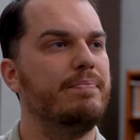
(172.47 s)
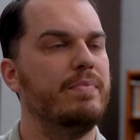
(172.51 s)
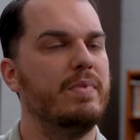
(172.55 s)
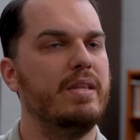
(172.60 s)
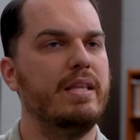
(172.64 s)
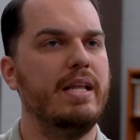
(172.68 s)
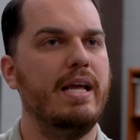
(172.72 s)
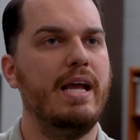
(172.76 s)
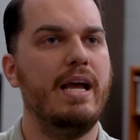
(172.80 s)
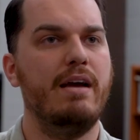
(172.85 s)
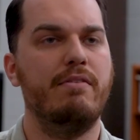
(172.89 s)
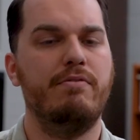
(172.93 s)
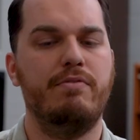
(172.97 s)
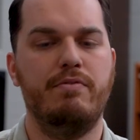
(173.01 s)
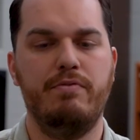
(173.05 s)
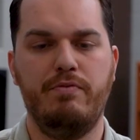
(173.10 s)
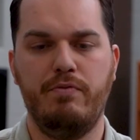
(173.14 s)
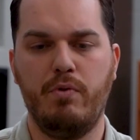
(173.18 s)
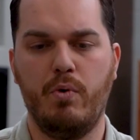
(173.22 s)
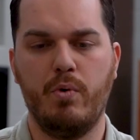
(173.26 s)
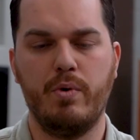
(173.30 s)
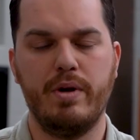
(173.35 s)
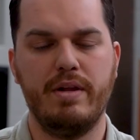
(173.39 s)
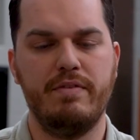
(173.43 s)
Right. They have
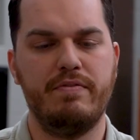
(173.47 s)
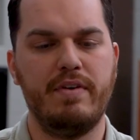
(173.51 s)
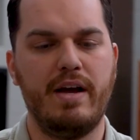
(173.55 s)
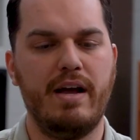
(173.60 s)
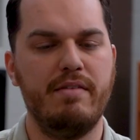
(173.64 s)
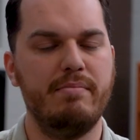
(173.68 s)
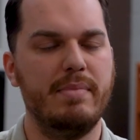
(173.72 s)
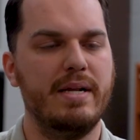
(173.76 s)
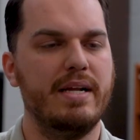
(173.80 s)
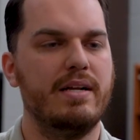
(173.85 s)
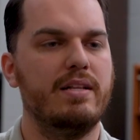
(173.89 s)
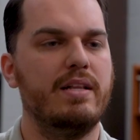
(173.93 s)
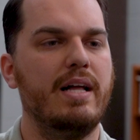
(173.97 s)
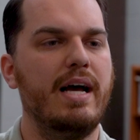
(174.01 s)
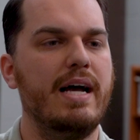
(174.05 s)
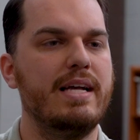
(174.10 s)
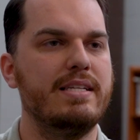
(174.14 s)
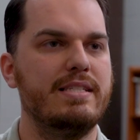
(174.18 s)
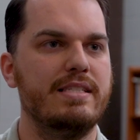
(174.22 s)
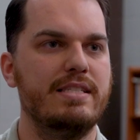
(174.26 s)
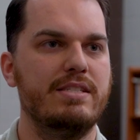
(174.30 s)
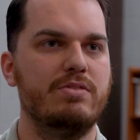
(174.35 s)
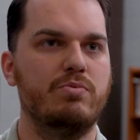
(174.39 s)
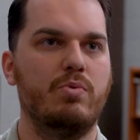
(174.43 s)
45-minute
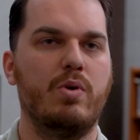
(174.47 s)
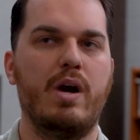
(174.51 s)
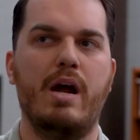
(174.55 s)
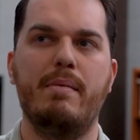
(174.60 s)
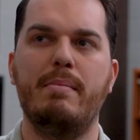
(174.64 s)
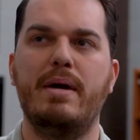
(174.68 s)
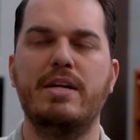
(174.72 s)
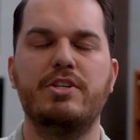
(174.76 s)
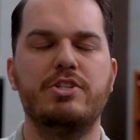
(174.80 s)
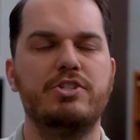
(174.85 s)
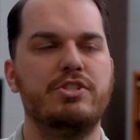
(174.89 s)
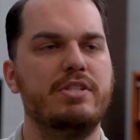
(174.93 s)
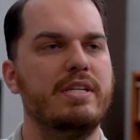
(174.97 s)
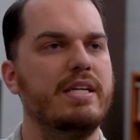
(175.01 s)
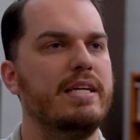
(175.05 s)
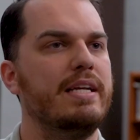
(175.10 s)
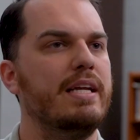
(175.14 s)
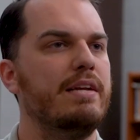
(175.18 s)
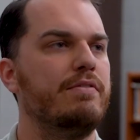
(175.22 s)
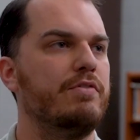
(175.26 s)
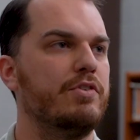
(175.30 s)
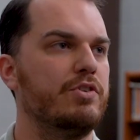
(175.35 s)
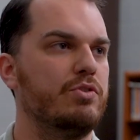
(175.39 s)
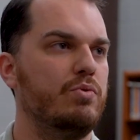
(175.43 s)
classes where I might just see a
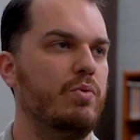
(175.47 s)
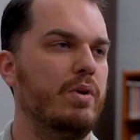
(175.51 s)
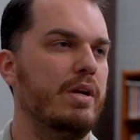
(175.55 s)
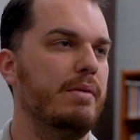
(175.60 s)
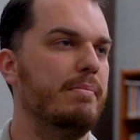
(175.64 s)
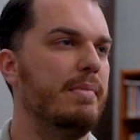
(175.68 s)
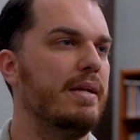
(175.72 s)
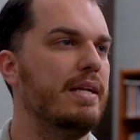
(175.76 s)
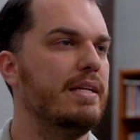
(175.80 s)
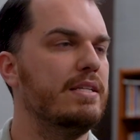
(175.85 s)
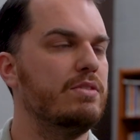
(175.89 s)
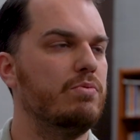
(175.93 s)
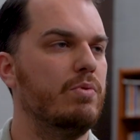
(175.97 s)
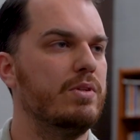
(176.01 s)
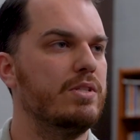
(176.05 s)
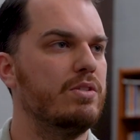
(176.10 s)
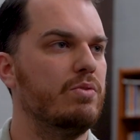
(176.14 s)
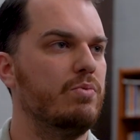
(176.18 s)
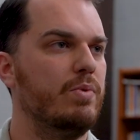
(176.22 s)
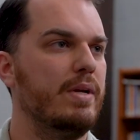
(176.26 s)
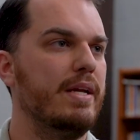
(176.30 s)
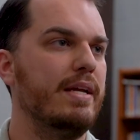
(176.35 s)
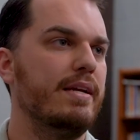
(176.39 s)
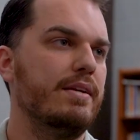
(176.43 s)
kid for 20 minutes once
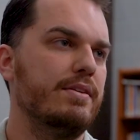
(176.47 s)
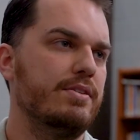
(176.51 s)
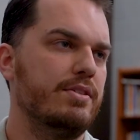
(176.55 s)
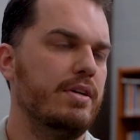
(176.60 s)
a week.